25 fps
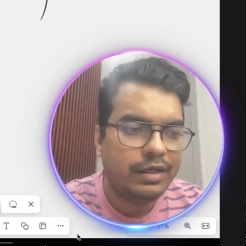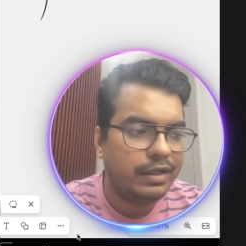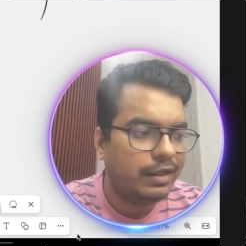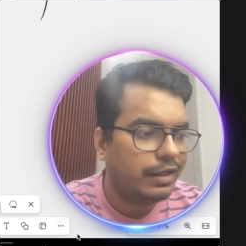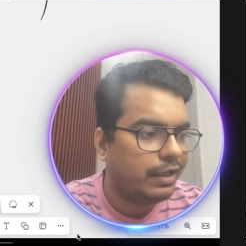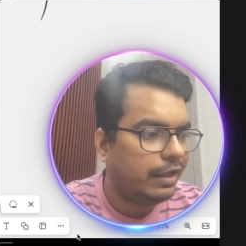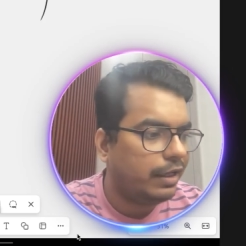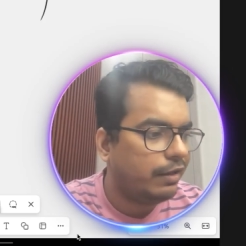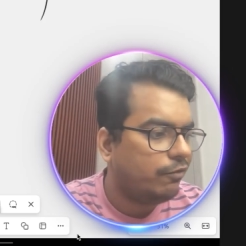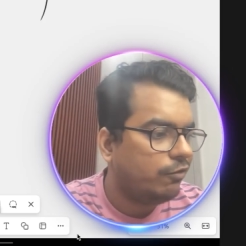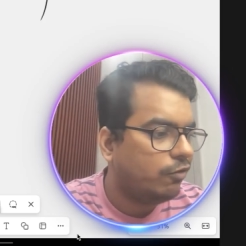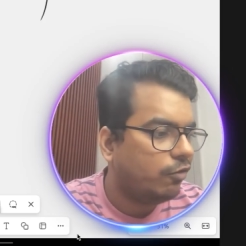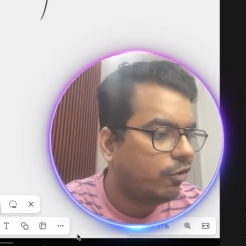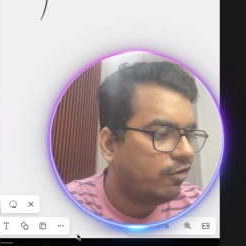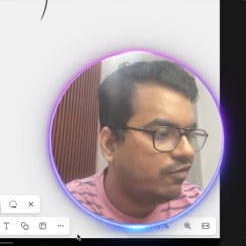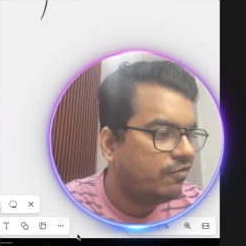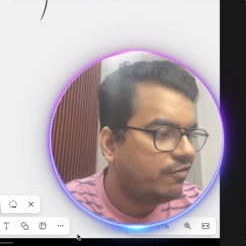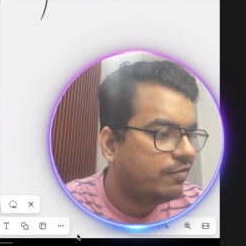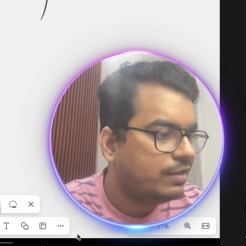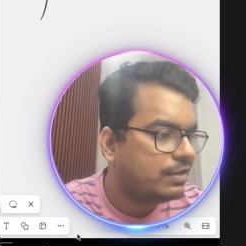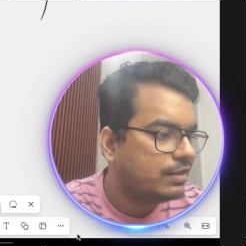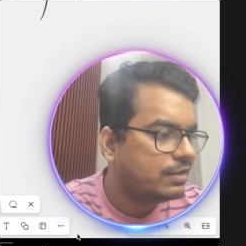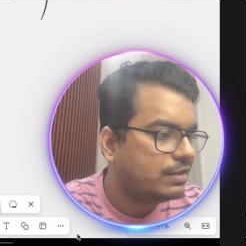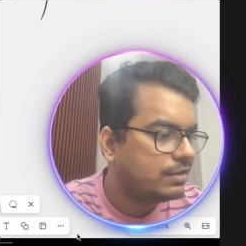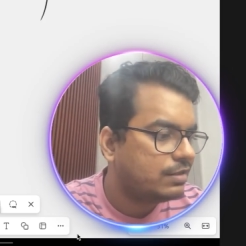it will
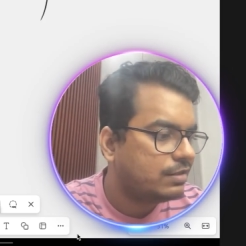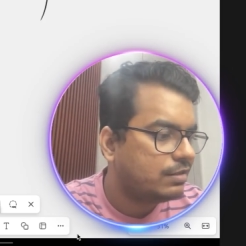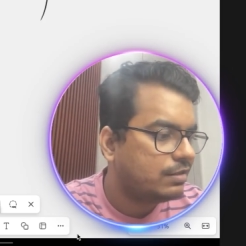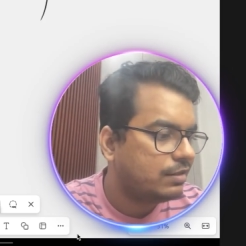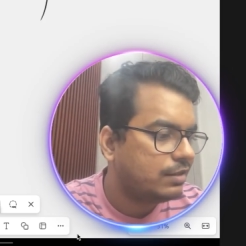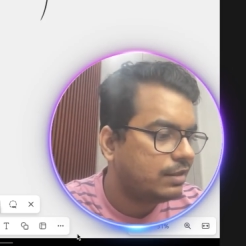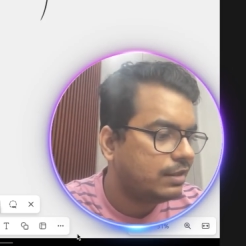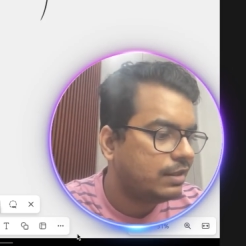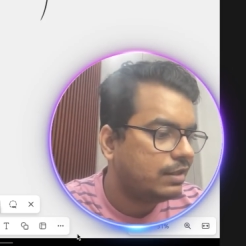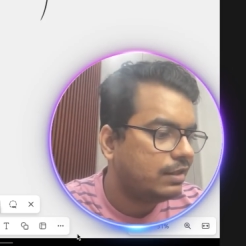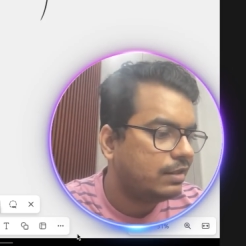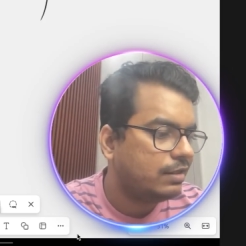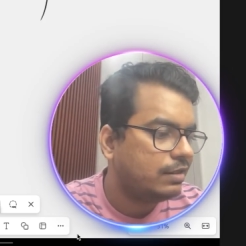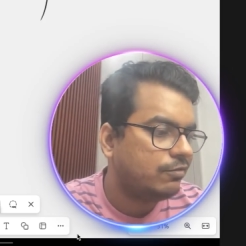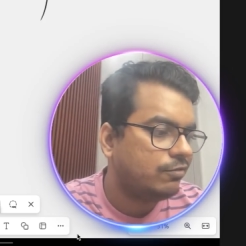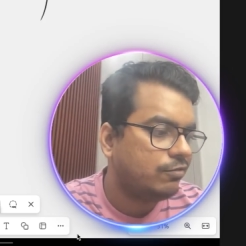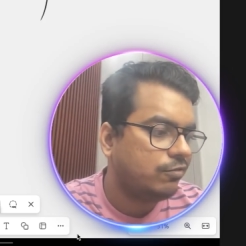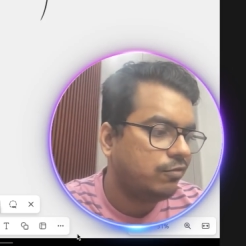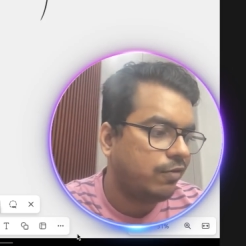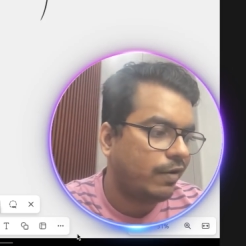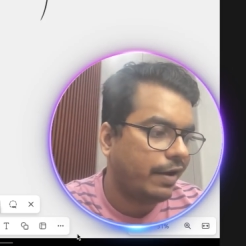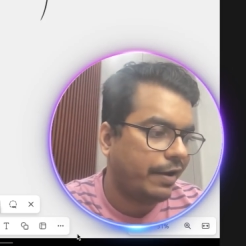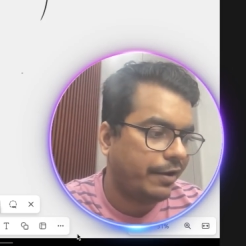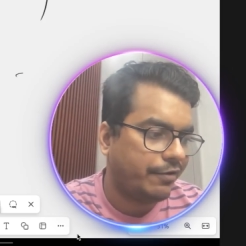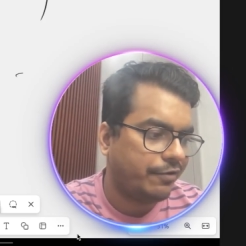always return
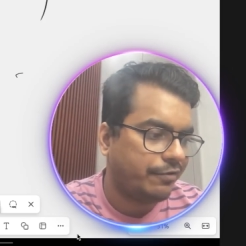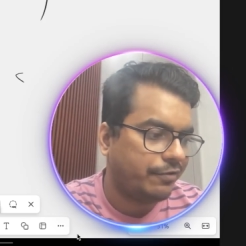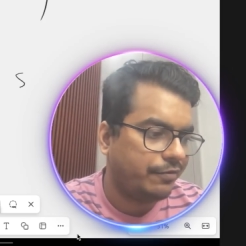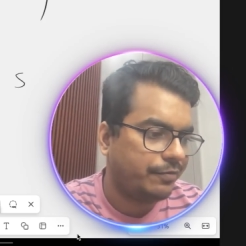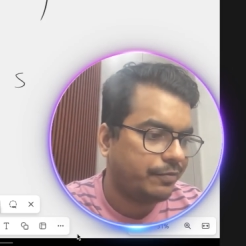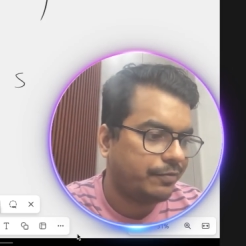5.